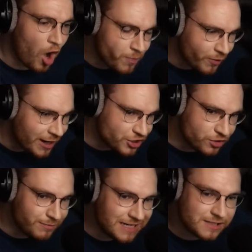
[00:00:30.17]

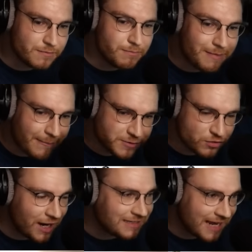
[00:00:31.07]
operation means
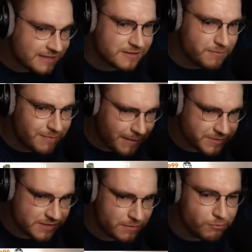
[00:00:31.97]
maps, right? Custom
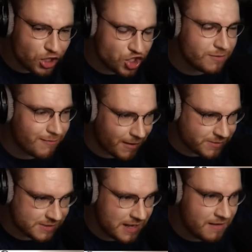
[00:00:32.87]
maps, mission
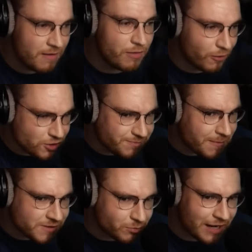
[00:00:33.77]
maps. Those
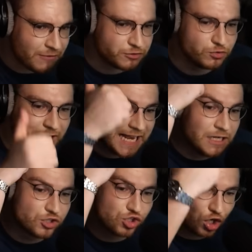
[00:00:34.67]
maps they would have to do
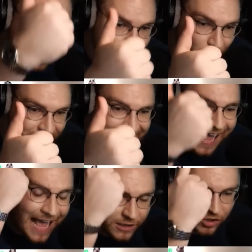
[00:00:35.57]
in Source 1
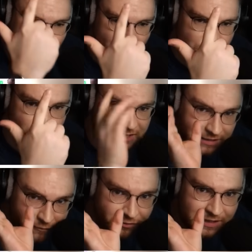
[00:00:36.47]
and in Source 2.
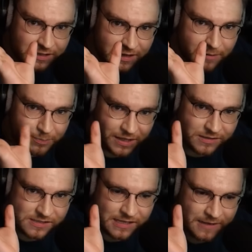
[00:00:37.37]
It's different uh,
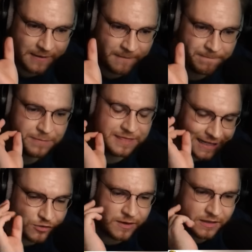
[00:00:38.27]
builds.
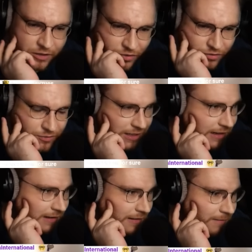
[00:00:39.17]
That's why they don't do it,